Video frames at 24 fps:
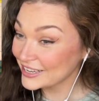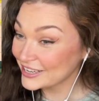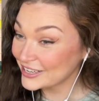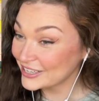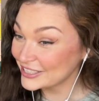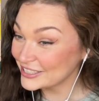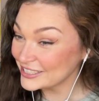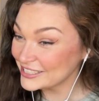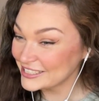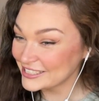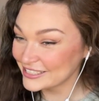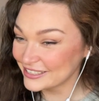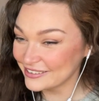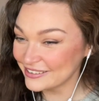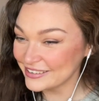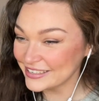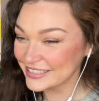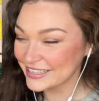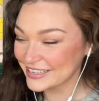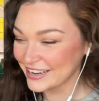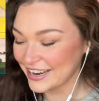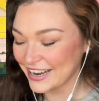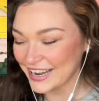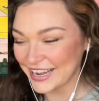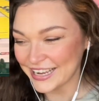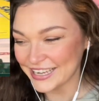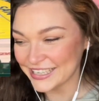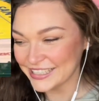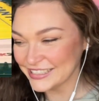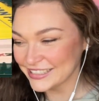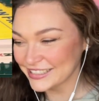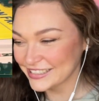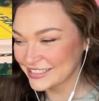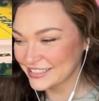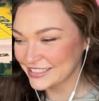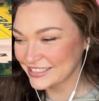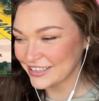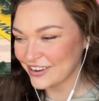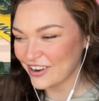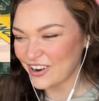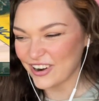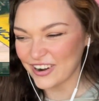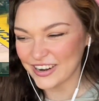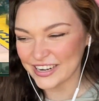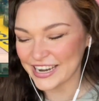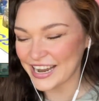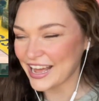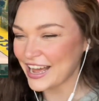could do it, guys. Oh,
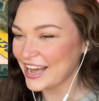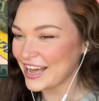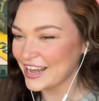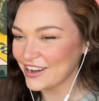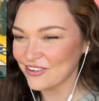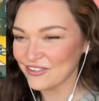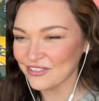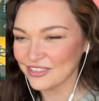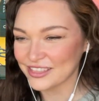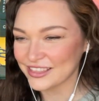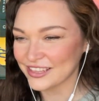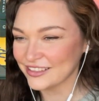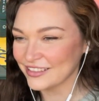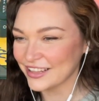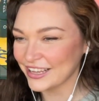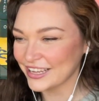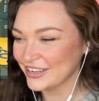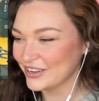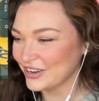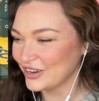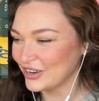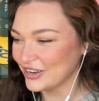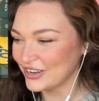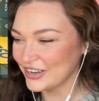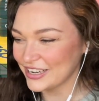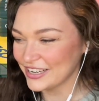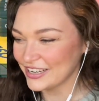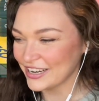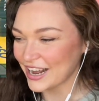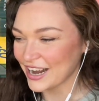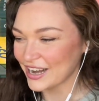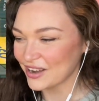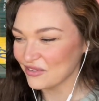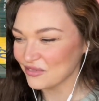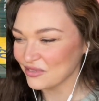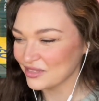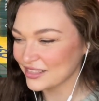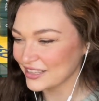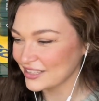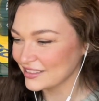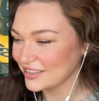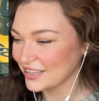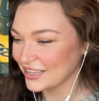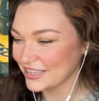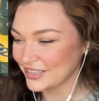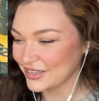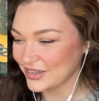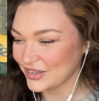nah, I don't think they could. I don't think
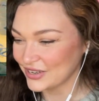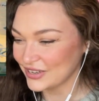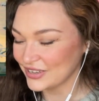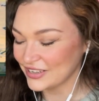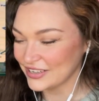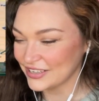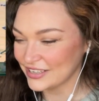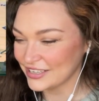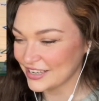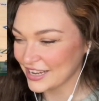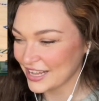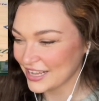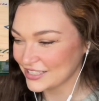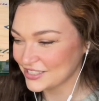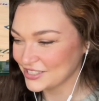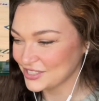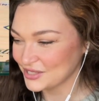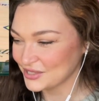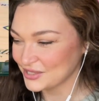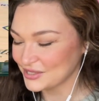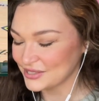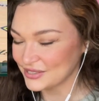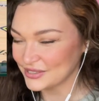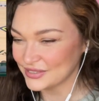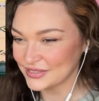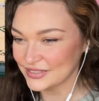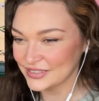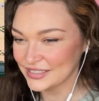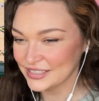they could, actually.